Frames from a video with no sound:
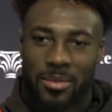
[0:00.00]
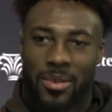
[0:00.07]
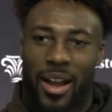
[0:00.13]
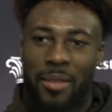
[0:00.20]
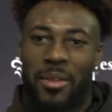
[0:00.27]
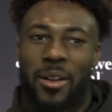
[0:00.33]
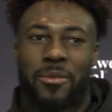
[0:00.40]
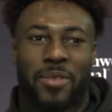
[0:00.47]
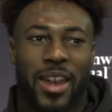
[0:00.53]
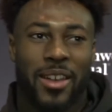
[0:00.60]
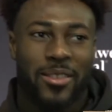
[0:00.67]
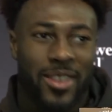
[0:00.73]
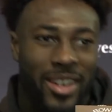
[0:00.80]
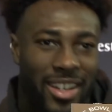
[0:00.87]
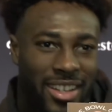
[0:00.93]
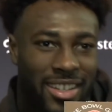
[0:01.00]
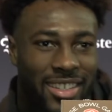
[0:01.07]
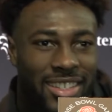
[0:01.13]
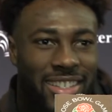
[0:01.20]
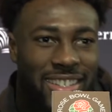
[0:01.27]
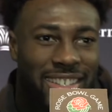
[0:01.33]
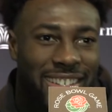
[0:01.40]
Probably my favorite.
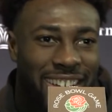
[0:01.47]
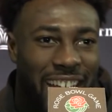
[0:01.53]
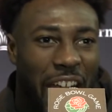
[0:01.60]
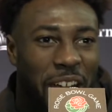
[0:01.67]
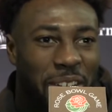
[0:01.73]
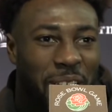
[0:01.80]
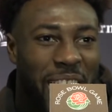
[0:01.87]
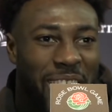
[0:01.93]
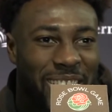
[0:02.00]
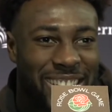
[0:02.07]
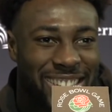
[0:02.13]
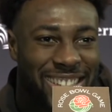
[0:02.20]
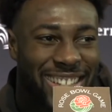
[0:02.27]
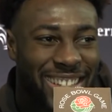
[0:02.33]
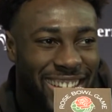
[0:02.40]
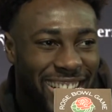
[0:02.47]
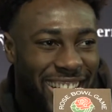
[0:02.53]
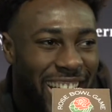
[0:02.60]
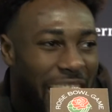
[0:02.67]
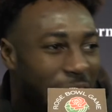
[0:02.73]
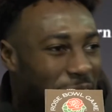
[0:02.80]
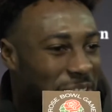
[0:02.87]
I don't know.
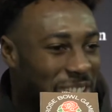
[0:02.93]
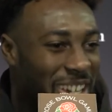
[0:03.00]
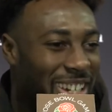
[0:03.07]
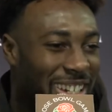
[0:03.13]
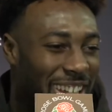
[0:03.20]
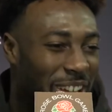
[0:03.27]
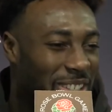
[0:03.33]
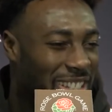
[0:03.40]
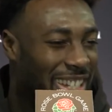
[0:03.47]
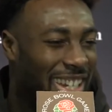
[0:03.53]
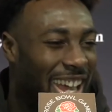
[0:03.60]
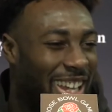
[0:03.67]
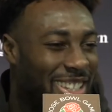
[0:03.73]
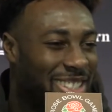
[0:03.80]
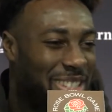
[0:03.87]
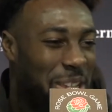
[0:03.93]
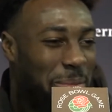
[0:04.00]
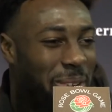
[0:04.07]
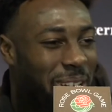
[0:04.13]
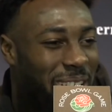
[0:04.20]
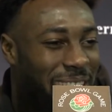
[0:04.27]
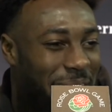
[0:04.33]
I was young and I was in and out of
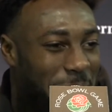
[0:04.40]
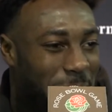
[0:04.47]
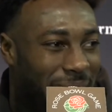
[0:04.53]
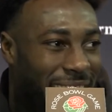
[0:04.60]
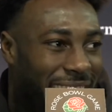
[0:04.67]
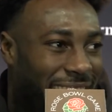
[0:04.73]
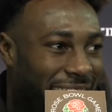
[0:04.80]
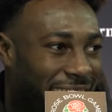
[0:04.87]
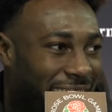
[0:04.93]
sleep during it, but